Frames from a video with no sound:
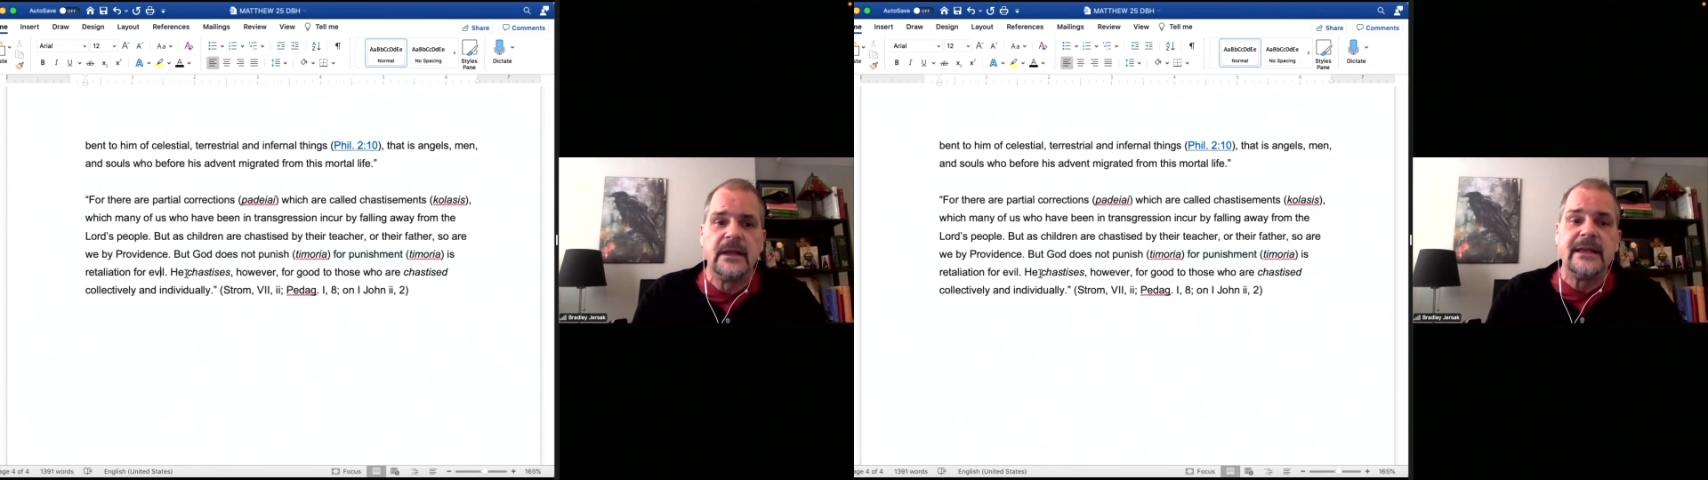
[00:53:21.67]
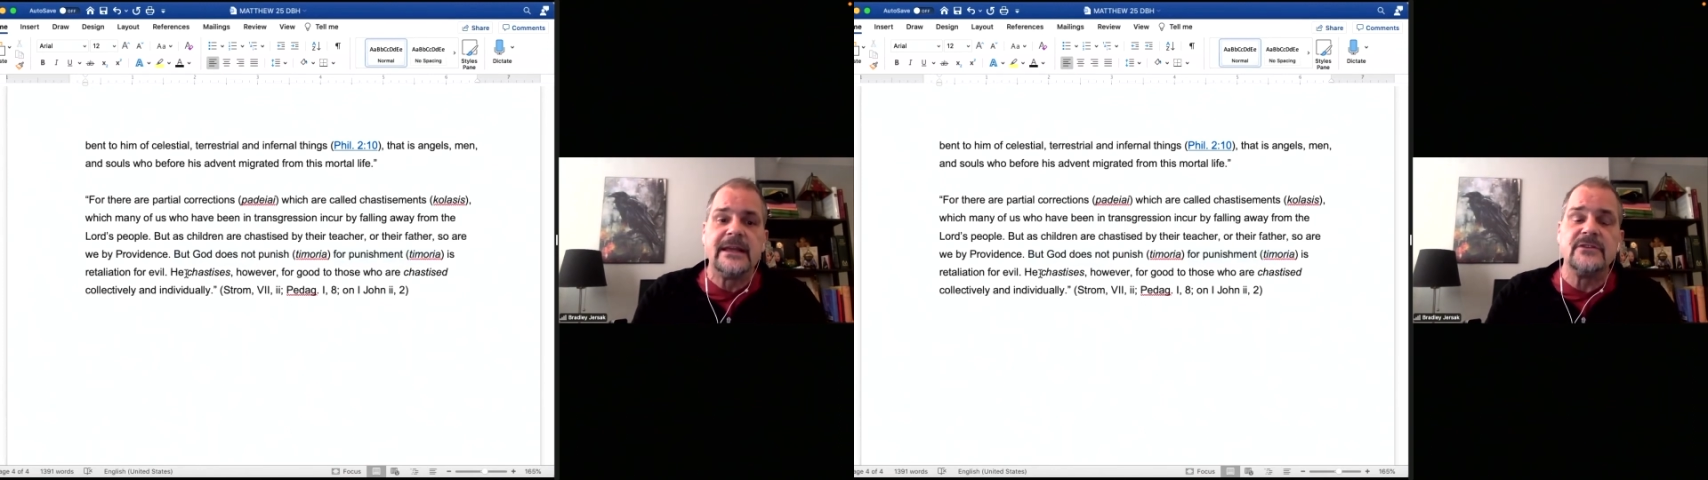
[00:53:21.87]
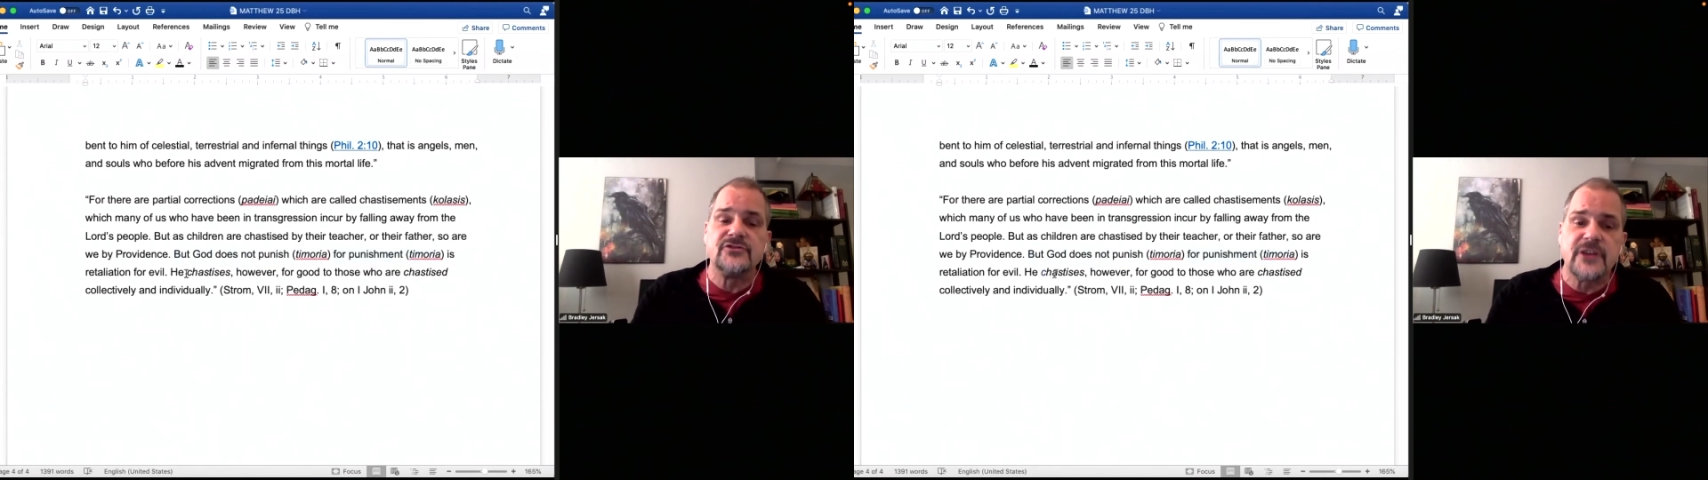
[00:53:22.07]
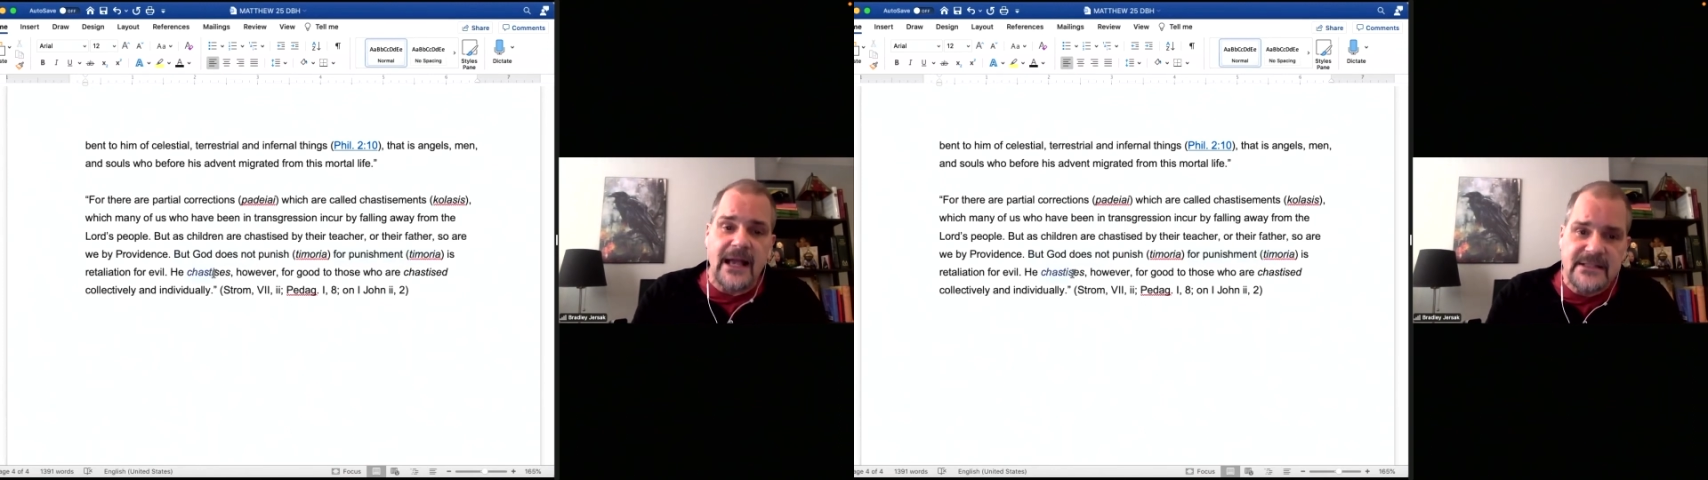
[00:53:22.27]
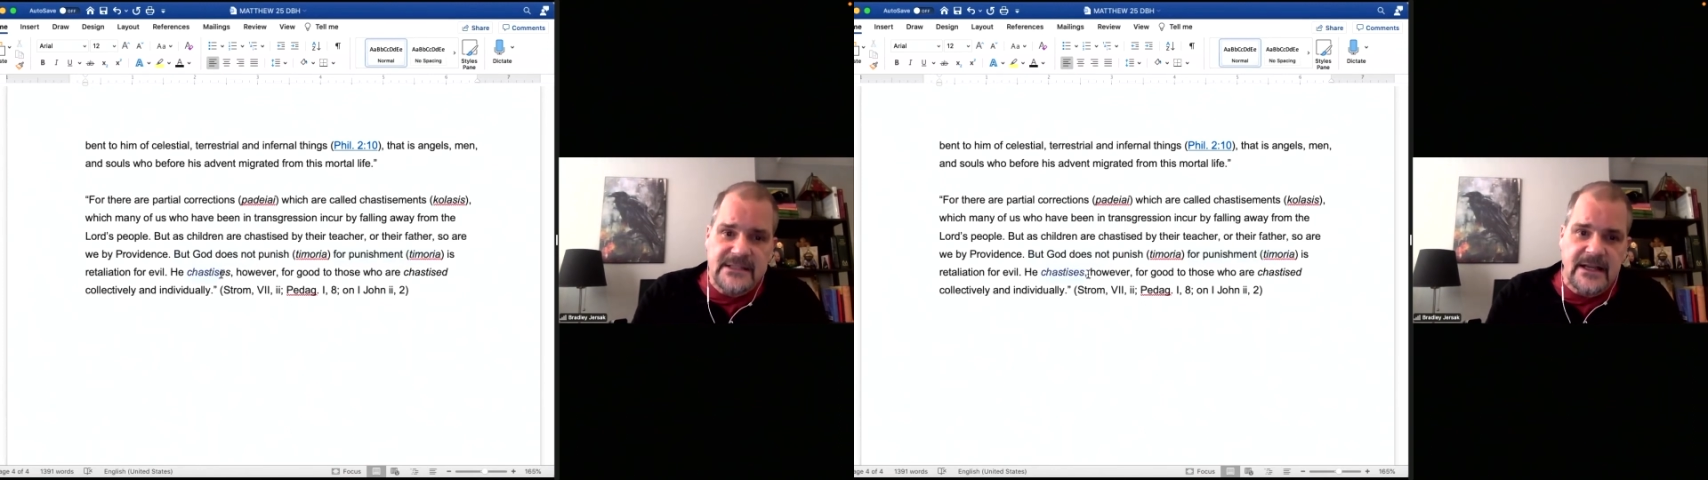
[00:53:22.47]
He
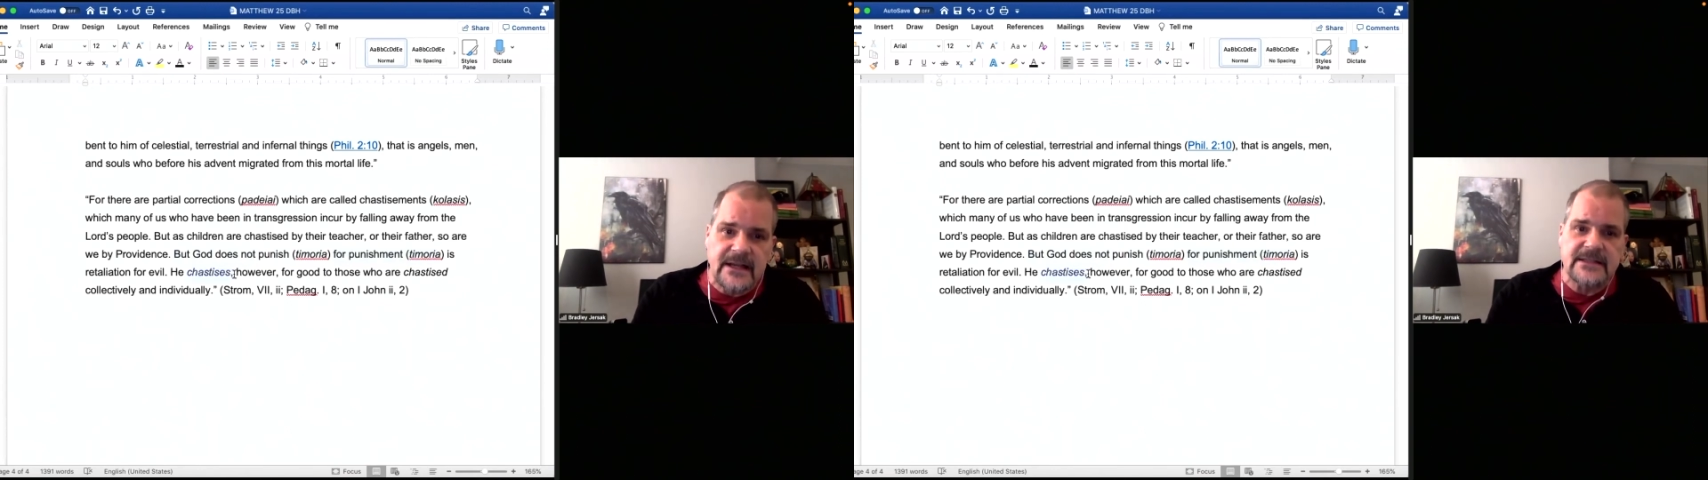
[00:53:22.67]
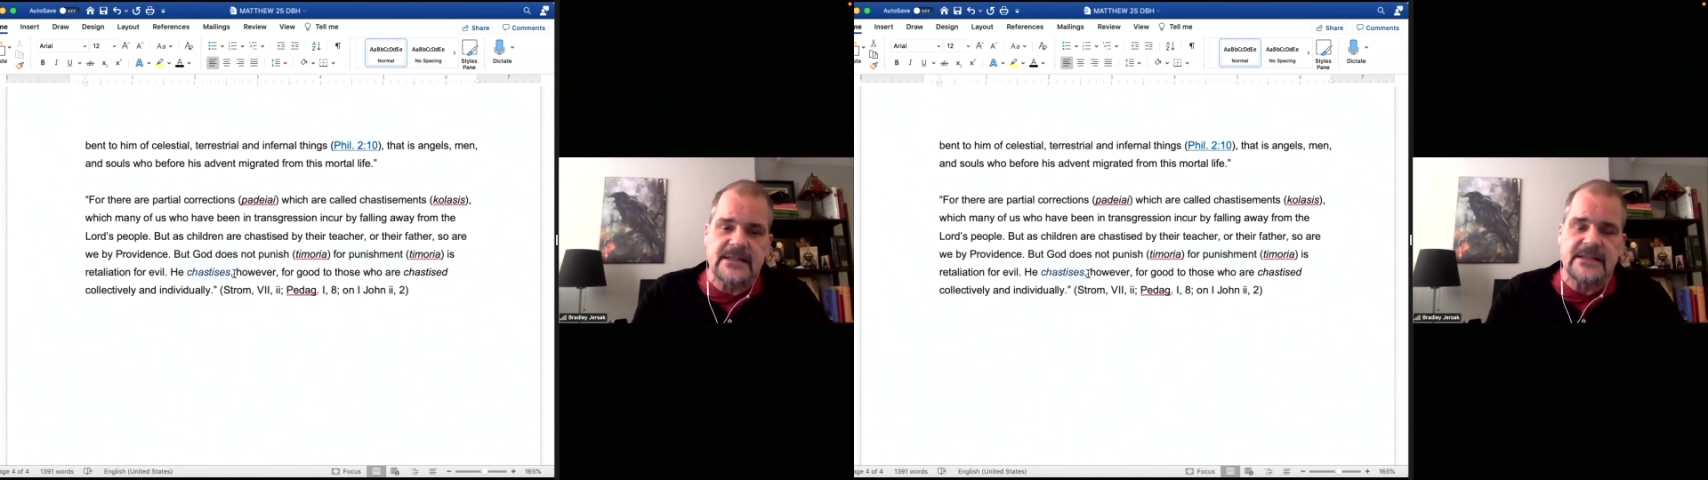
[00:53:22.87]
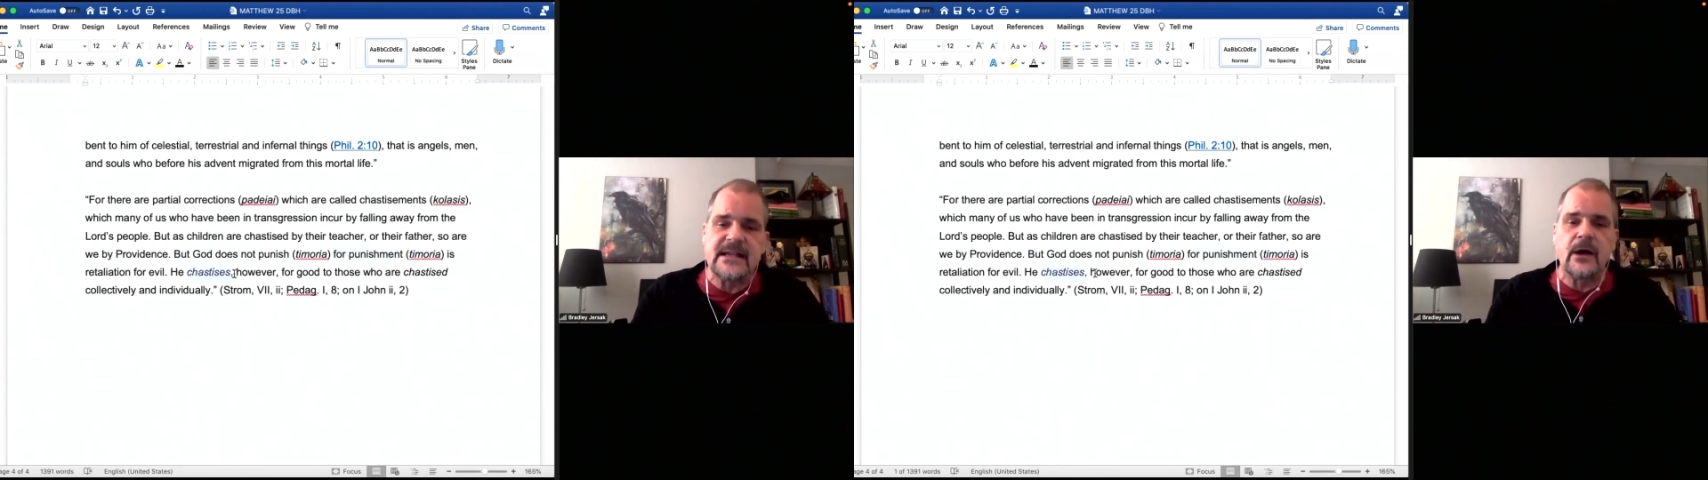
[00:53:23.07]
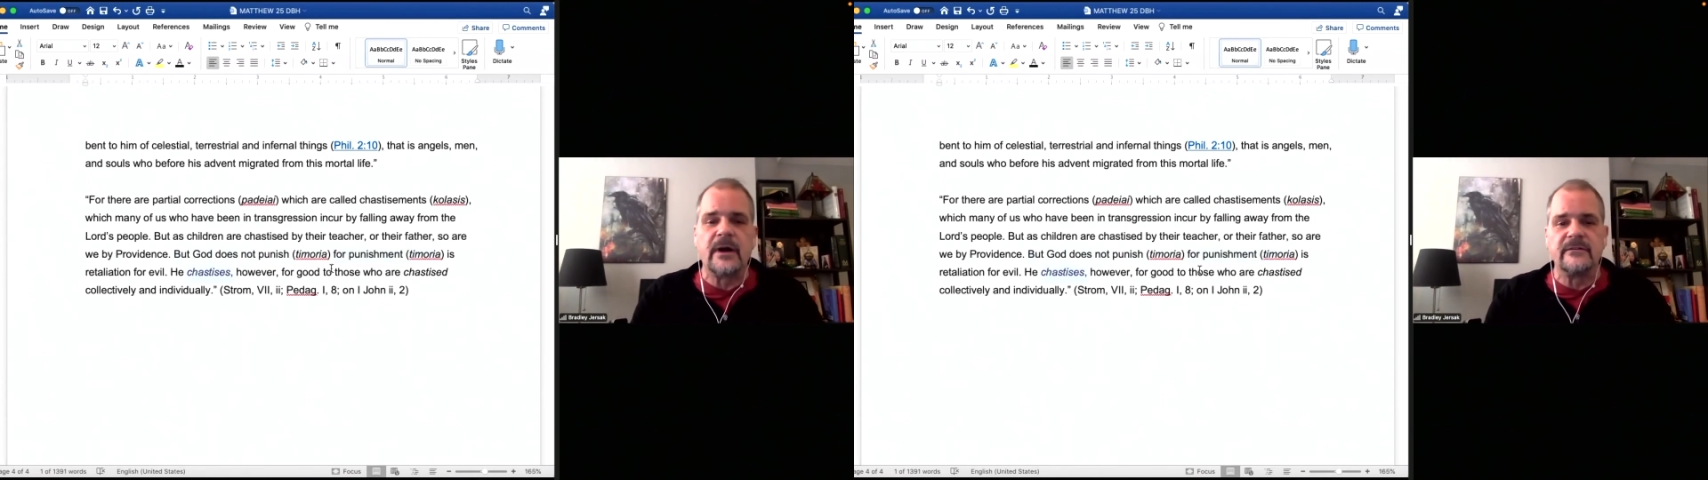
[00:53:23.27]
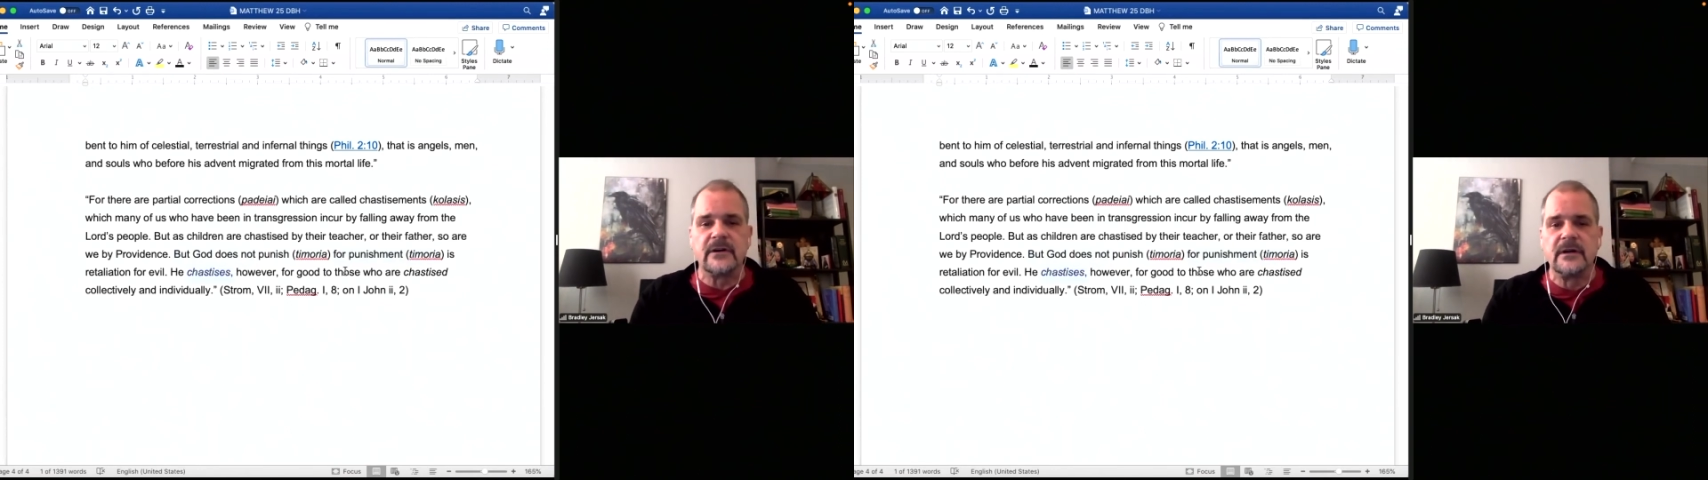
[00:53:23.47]
chastises,
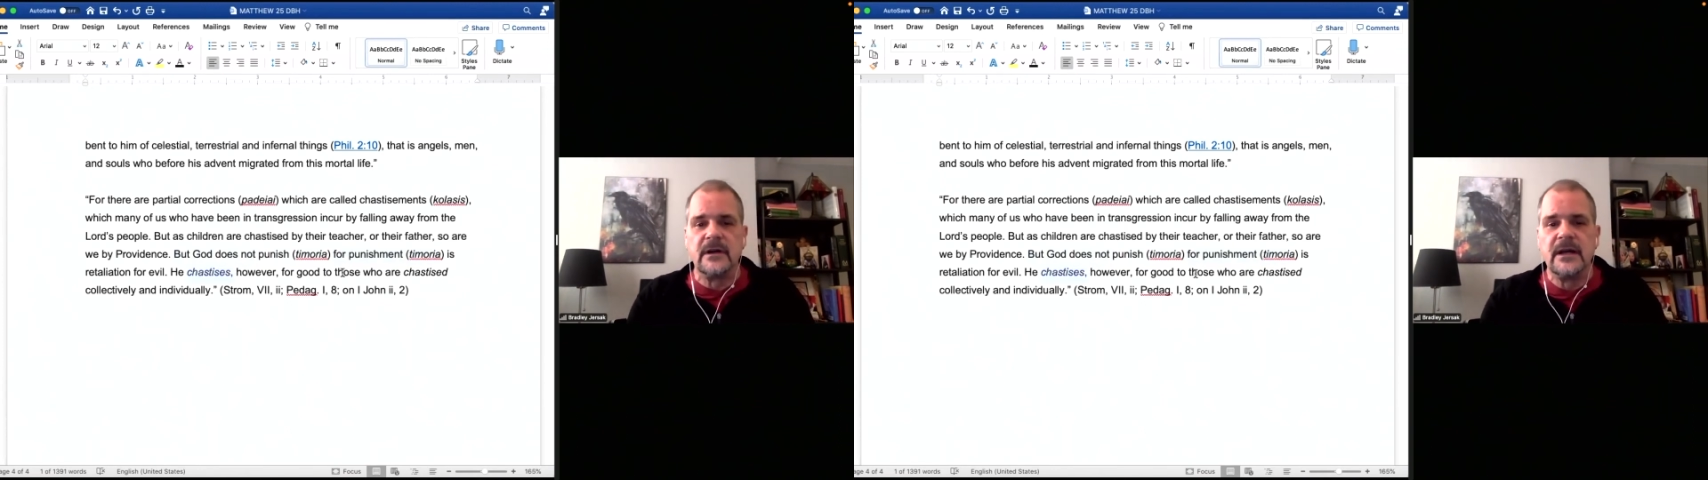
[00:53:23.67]
however,